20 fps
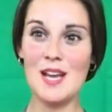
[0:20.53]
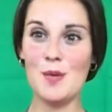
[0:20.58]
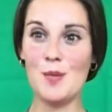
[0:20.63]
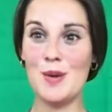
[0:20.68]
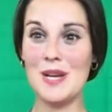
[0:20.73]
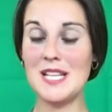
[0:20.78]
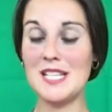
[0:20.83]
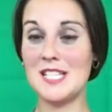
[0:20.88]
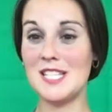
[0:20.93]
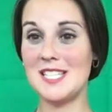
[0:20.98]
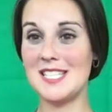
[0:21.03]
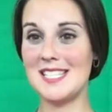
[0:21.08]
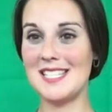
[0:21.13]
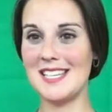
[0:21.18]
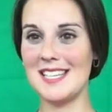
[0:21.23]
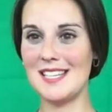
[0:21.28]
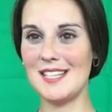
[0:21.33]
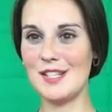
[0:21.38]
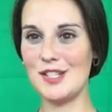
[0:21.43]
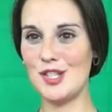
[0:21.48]
which
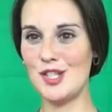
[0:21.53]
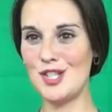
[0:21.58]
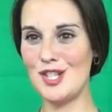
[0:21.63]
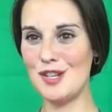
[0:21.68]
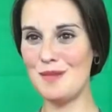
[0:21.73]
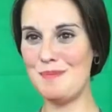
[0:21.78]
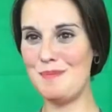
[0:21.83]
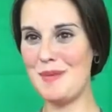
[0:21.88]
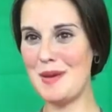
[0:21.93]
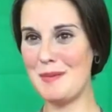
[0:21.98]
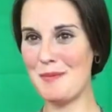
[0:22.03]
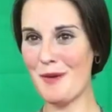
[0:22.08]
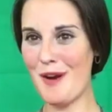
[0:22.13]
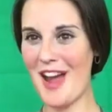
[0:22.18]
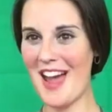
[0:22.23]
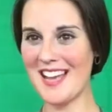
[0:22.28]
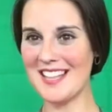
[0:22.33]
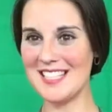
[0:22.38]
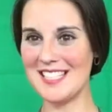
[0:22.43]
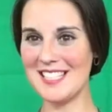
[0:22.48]
should be
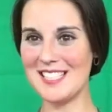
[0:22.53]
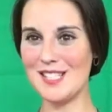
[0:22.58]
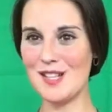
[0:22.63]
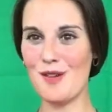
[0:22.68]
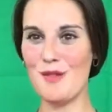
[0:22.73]
practiced